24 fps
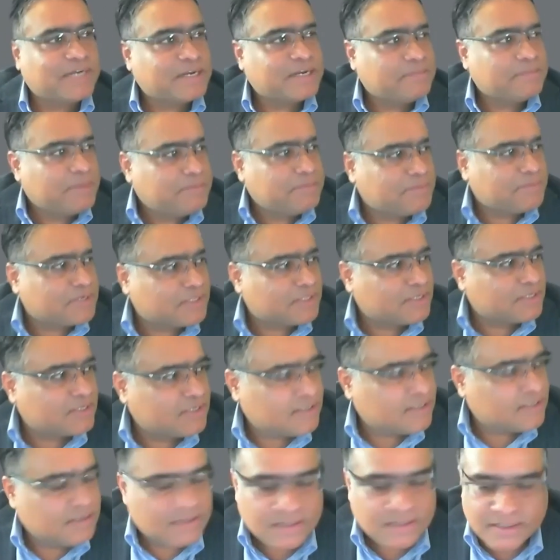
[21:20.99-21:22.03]
I remember
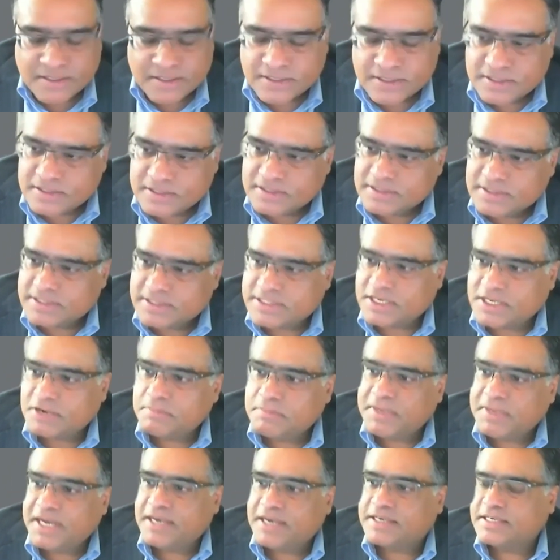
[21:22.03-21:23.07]
the
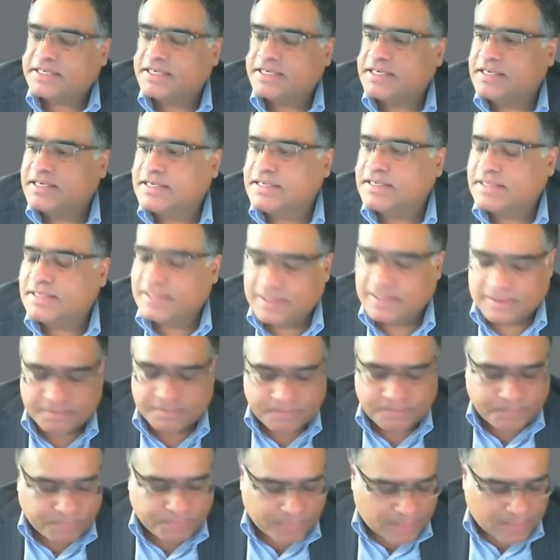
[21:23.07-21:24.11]

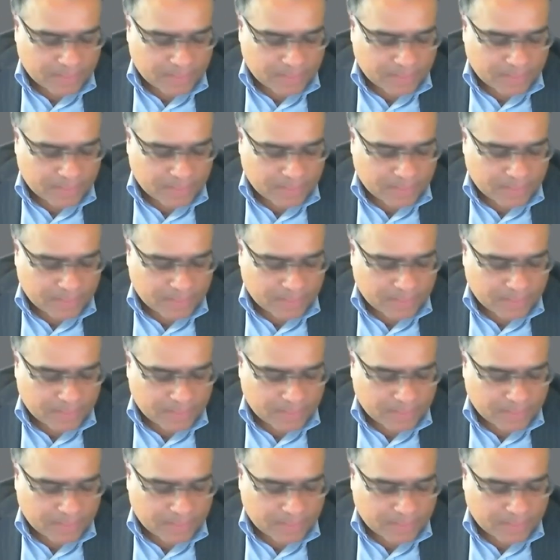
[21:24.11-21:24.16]
Sunbelt